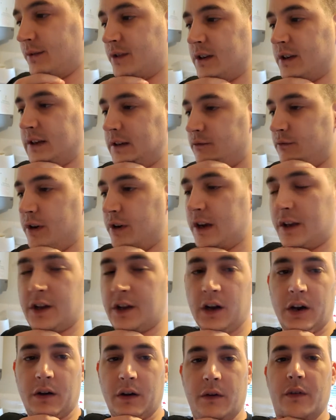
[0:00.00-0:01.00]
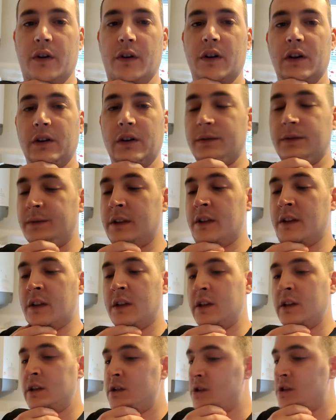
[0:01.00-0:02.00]
and obviously really kind of
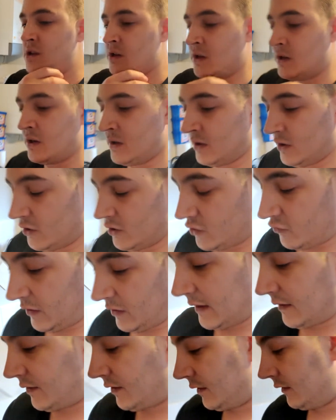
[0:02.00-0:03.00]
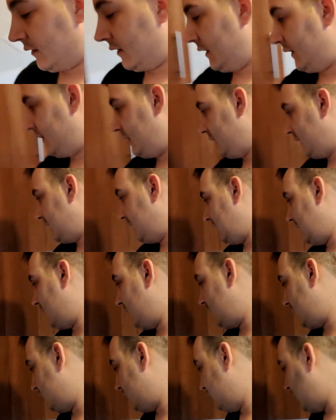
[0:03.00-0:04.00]
strengthened
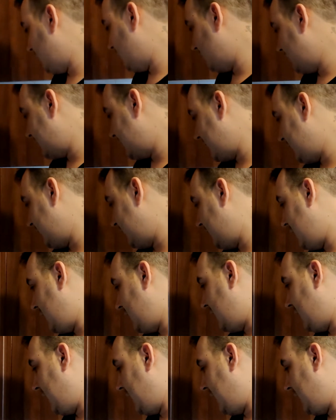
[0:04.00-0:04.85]
the rules and